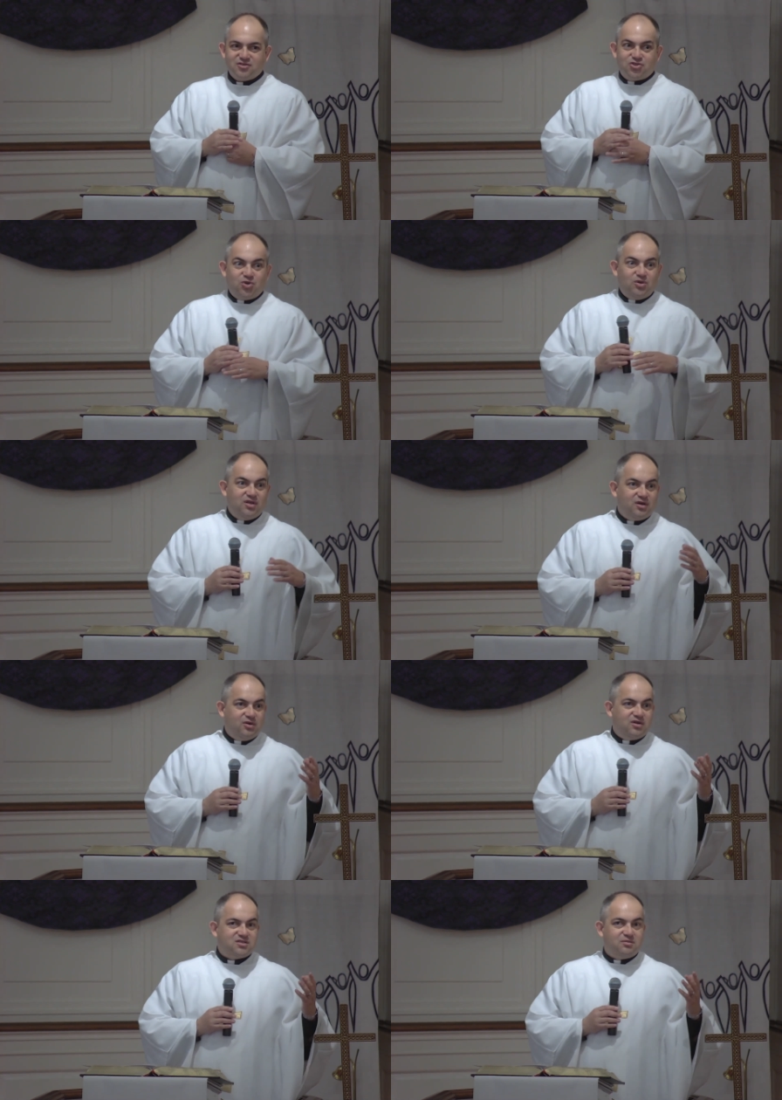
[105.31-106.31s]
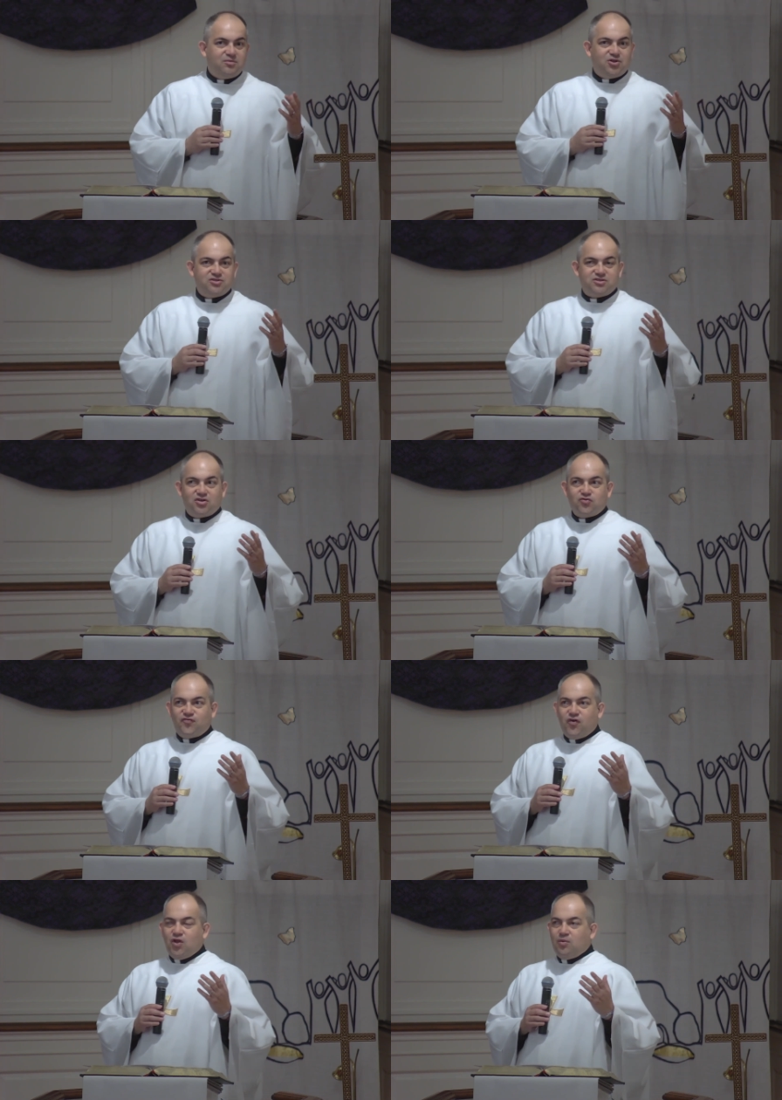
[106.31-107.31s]
Surely goodness and mercy shall
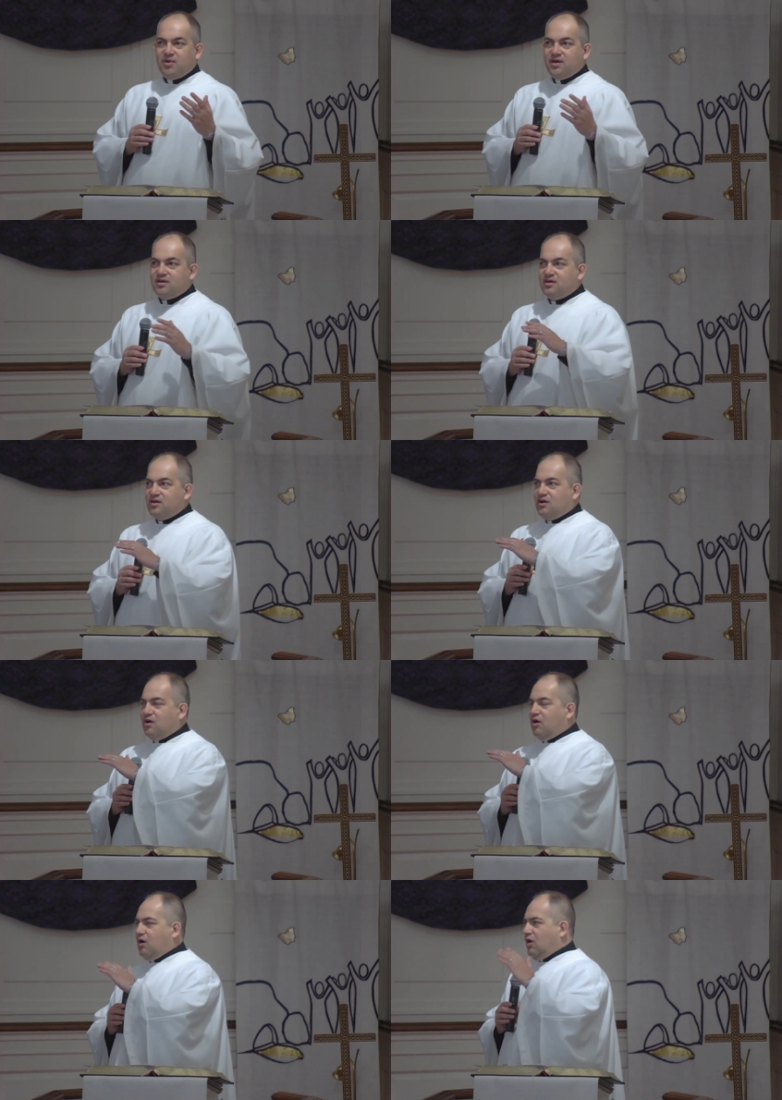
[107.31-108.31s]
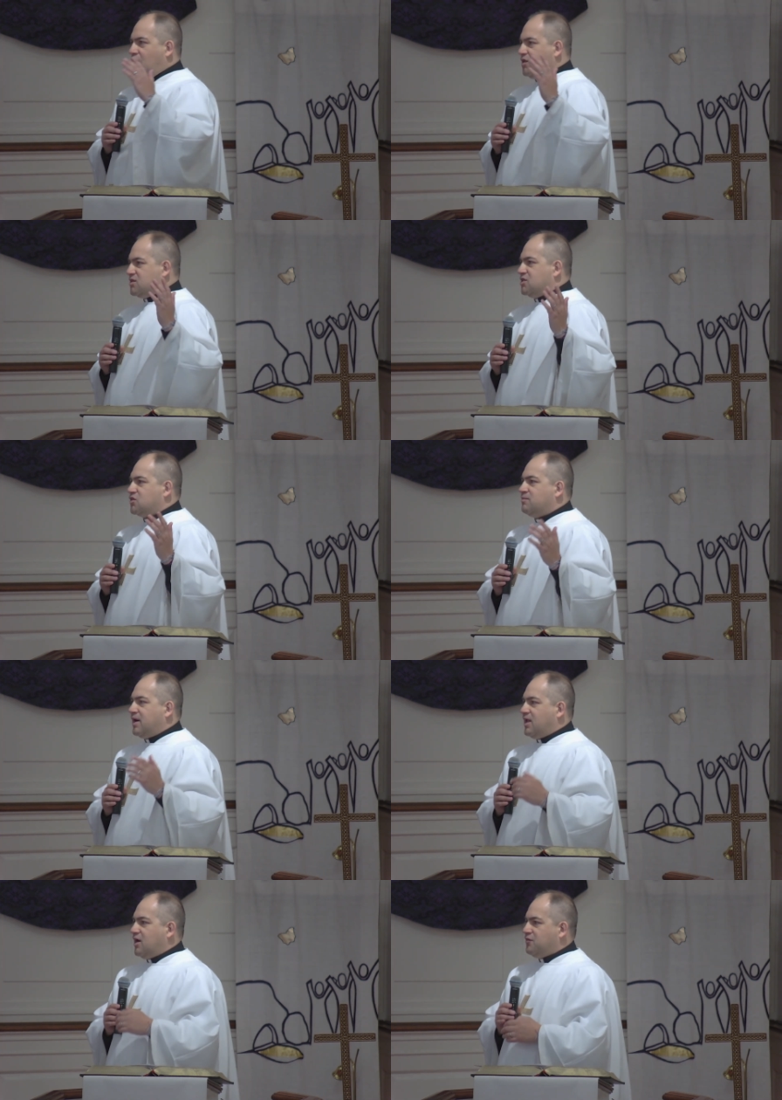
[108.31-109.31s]
follow me all the days of
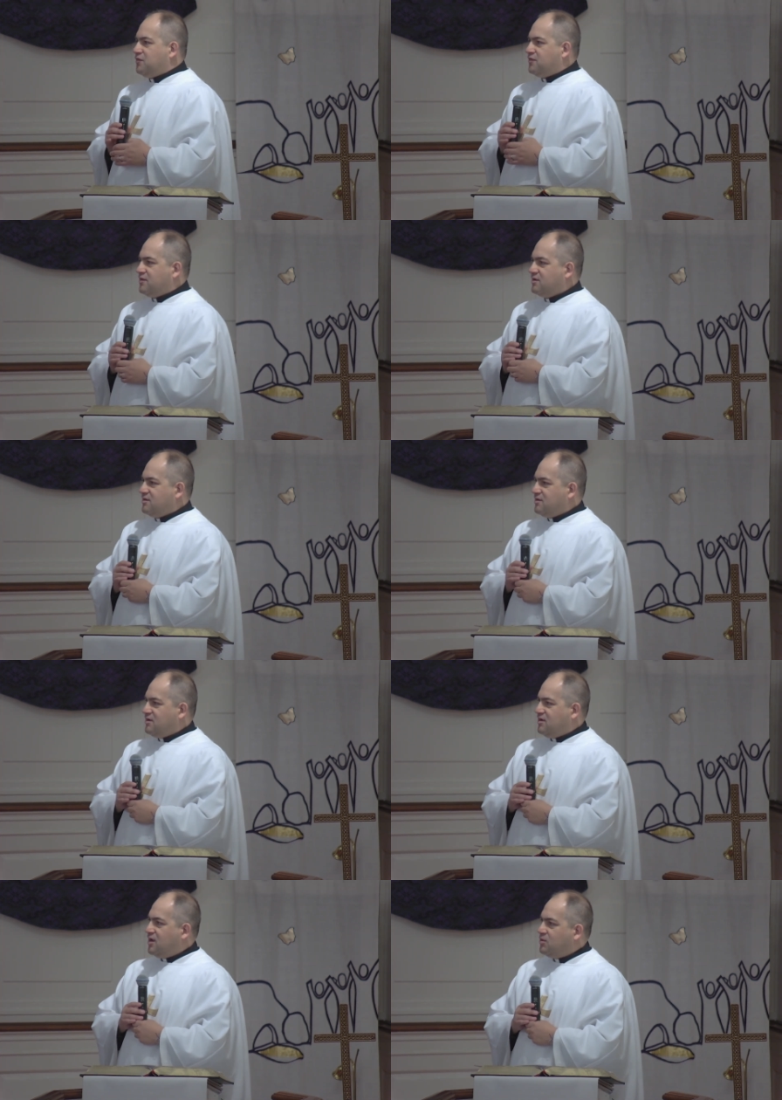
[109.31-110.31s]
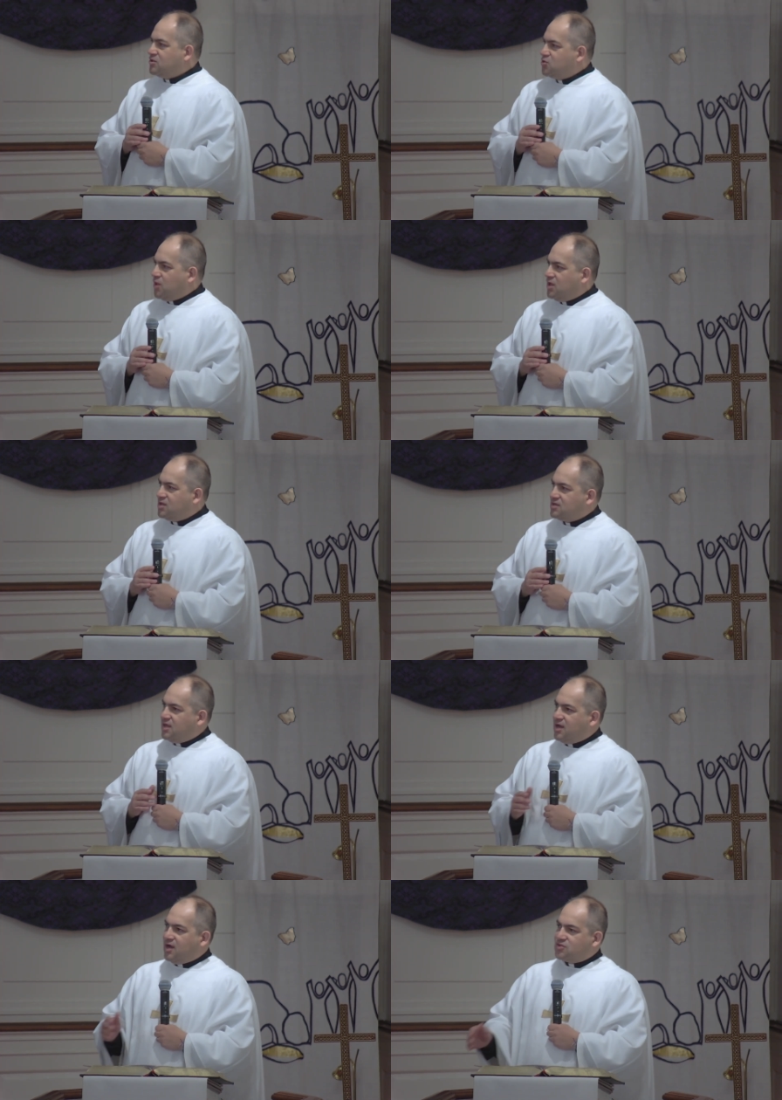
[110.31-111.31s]
my life, and I will dwell in
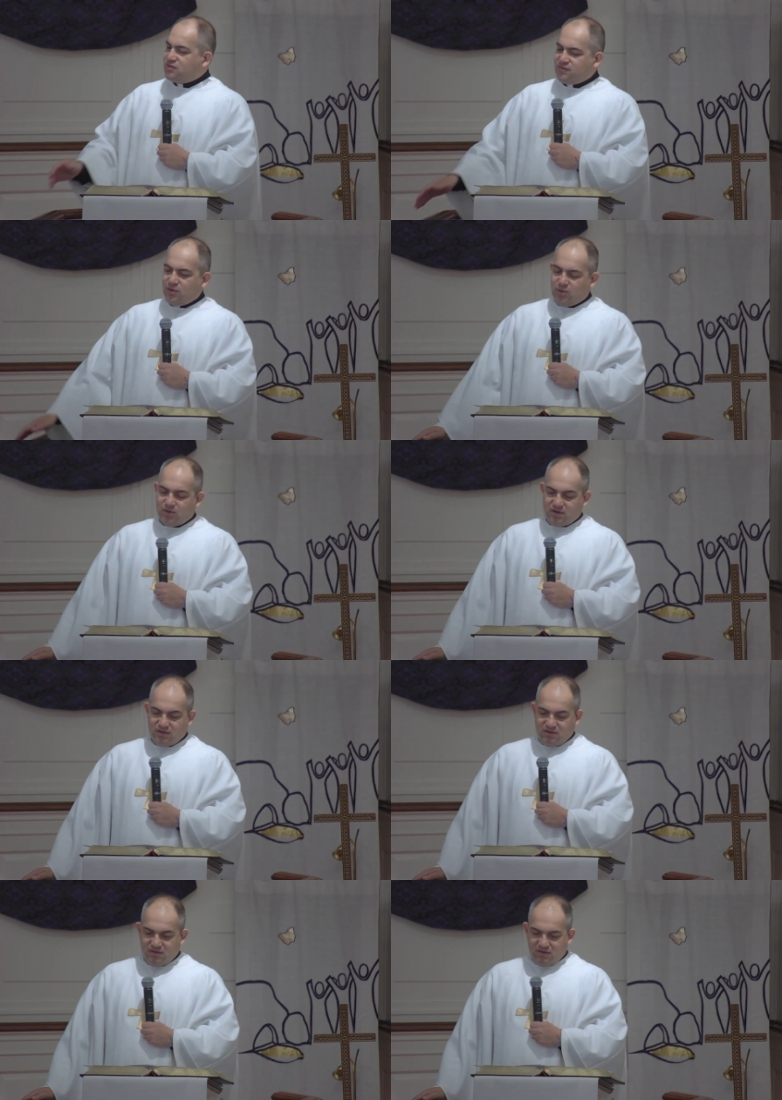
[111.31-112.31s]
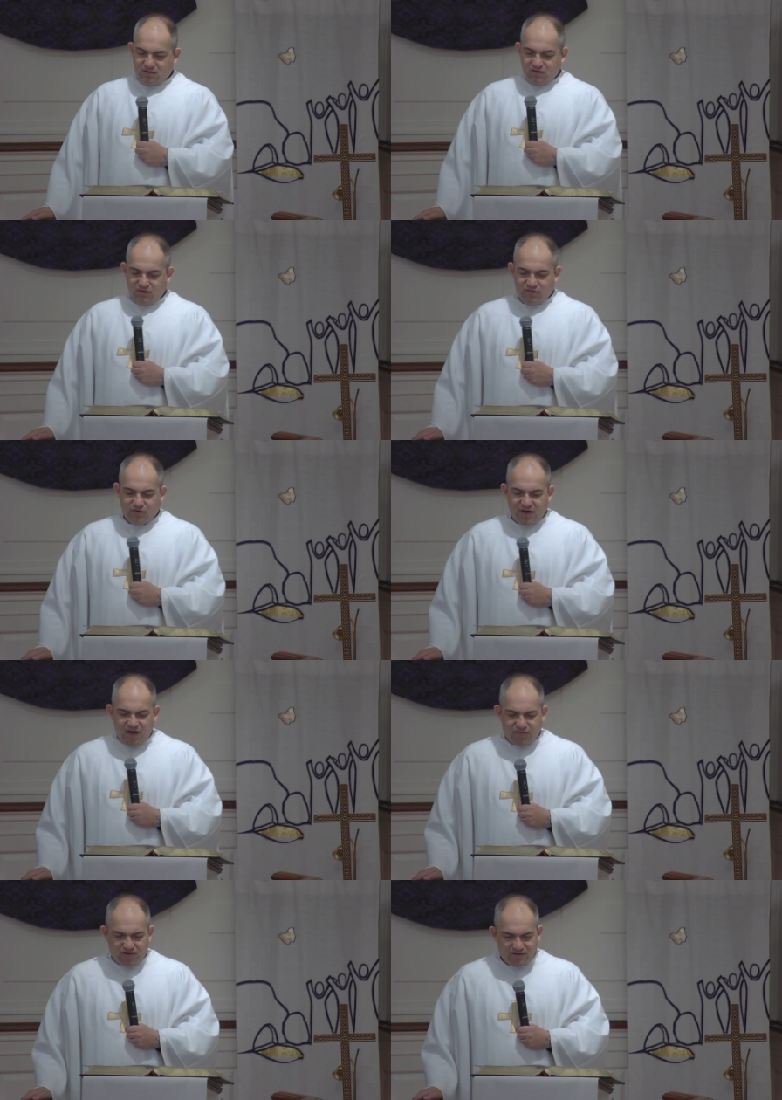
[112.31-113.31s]
the house of the Lord
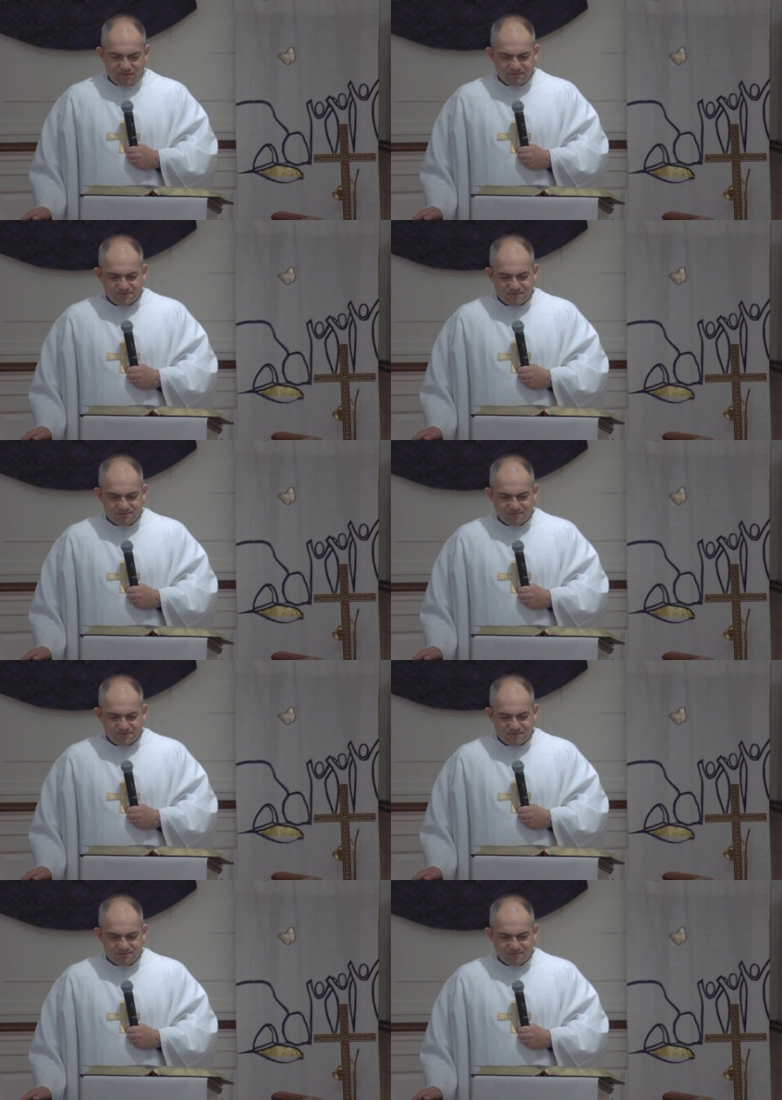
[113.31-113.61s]
forever.